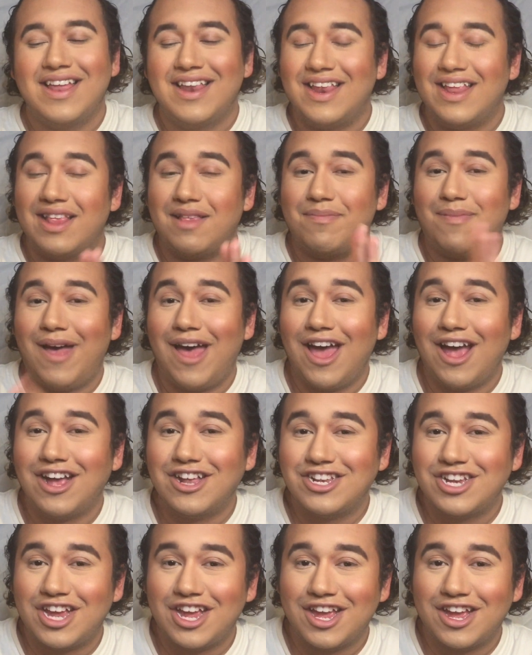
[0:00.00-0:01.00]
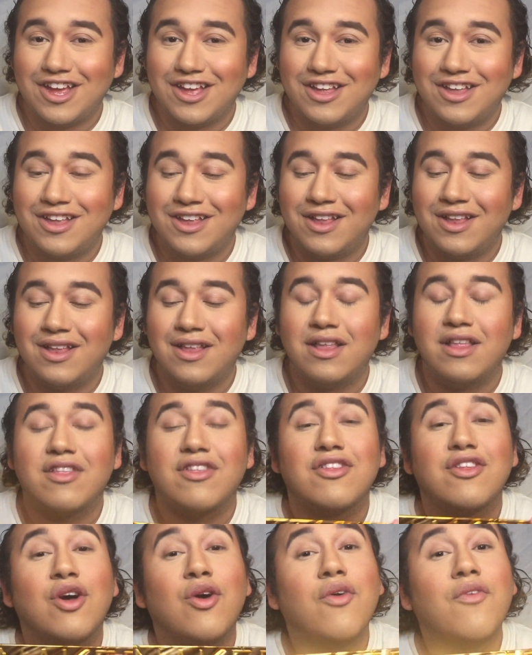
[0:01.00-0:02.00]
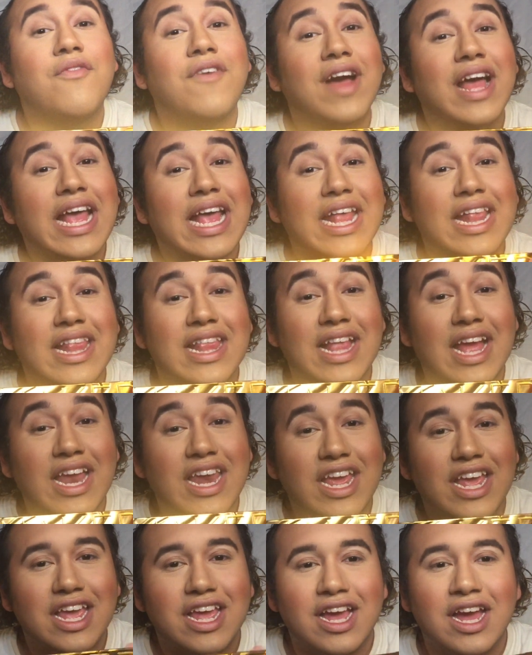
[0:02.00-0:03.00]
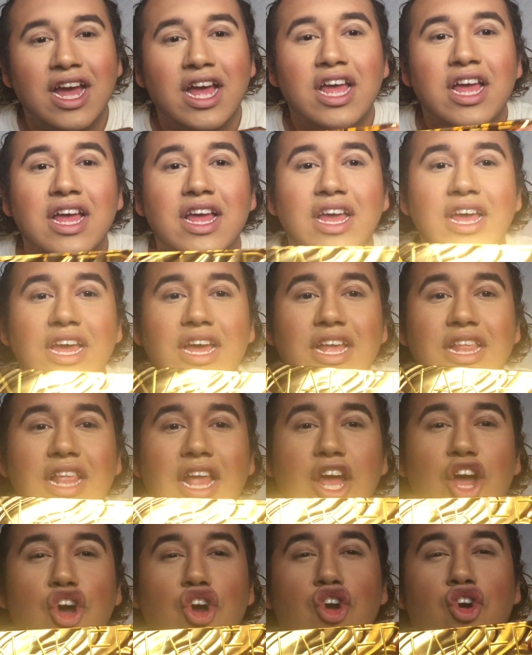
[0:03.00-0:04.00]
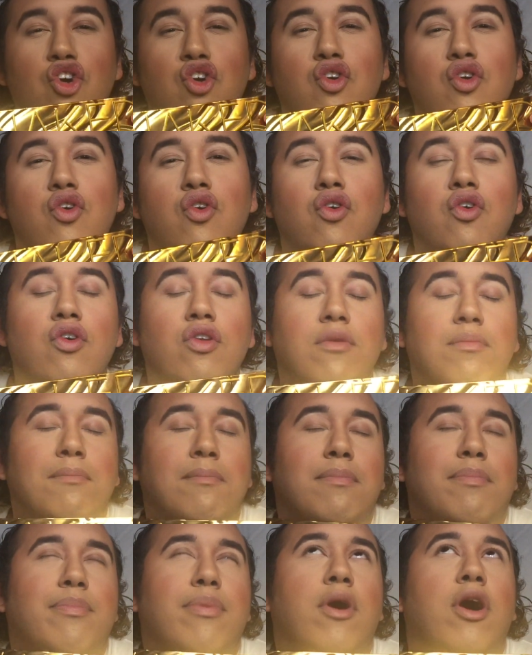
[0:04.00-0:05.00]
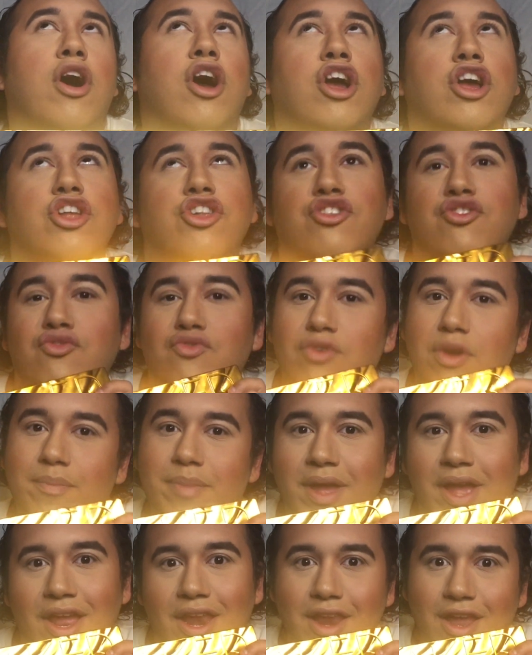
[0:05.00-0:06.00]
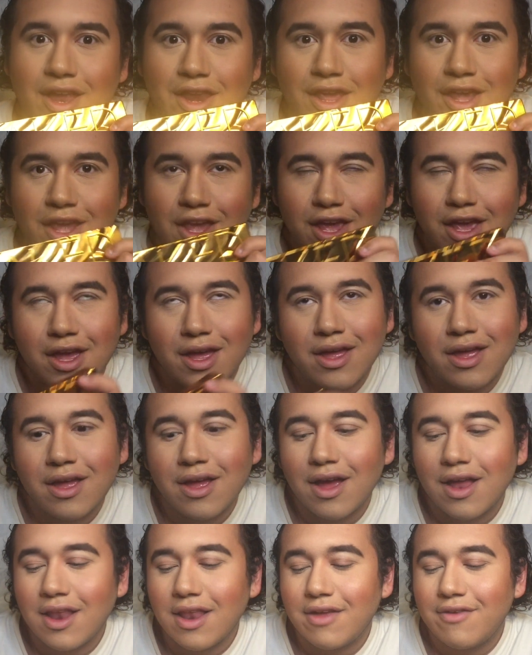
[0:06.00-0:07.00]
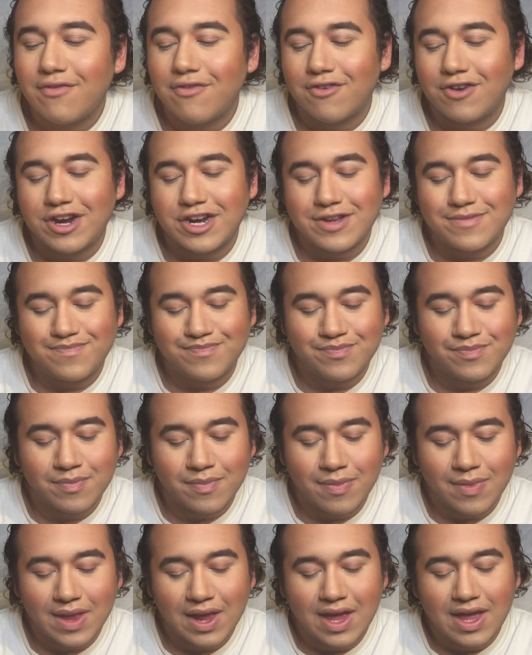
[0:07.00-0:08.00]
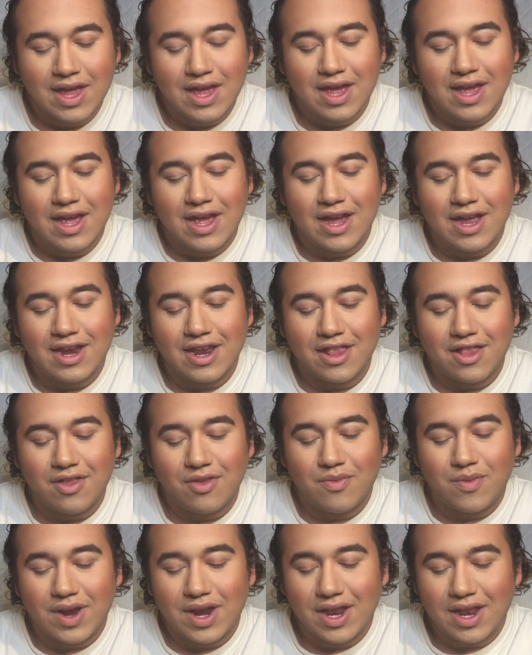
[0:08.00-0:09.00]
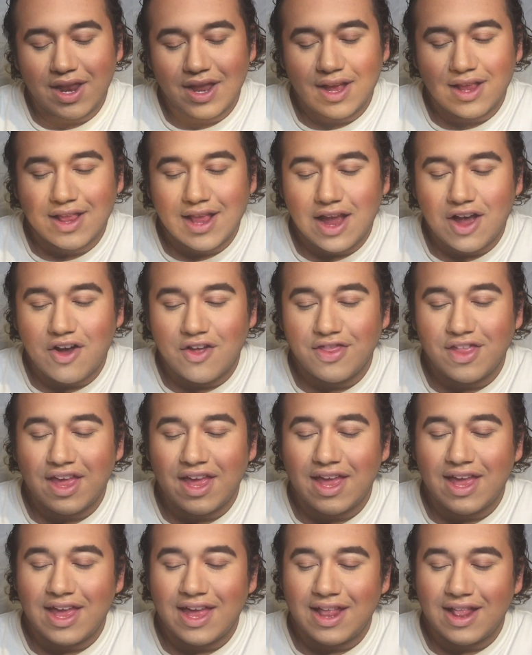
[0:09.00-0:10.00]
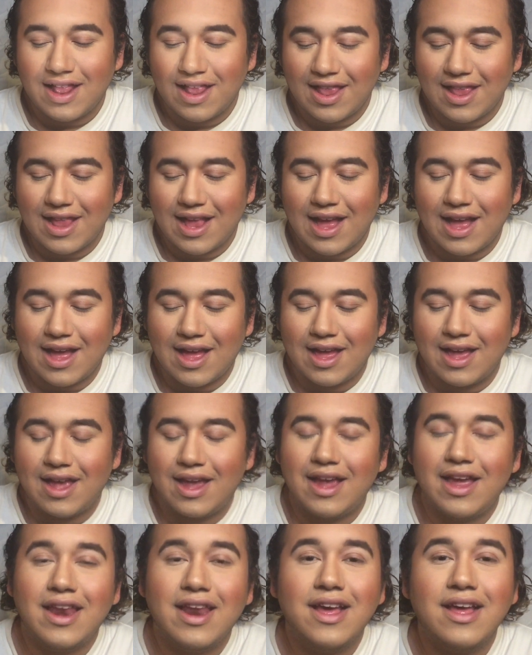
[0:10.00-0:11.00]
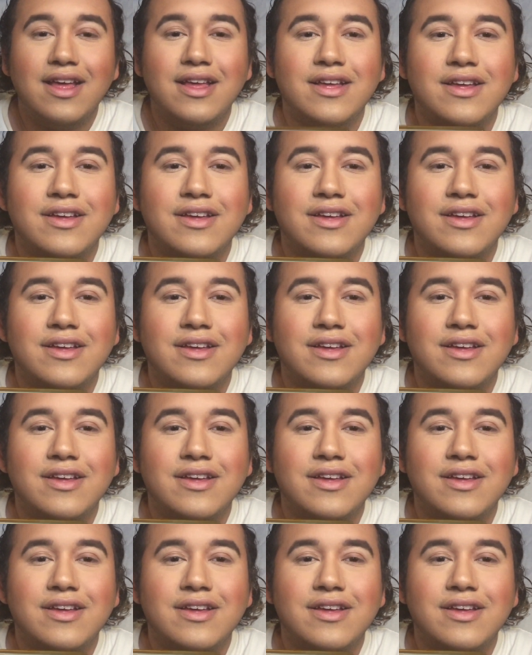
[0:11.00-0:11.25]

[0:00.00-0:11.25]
This packaging. So fucking stunning. It's like a gold bar dripping in honey. I live for it. And this is what it looks like on the inside.